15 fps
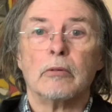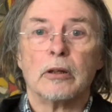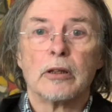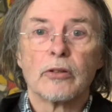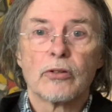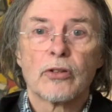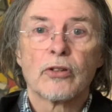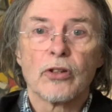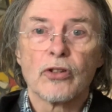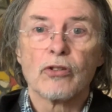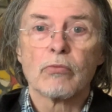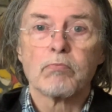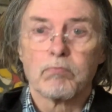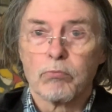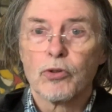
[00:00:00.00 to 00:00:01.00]
It's a
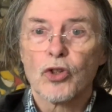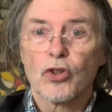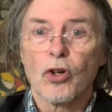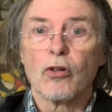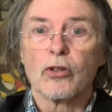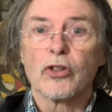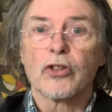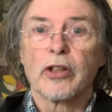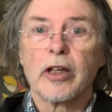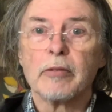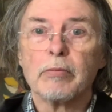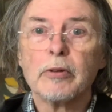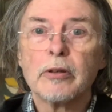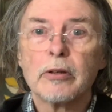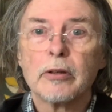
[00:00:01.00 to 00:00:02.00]
strong
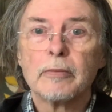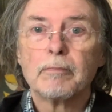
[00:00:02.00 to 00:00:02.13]
statement.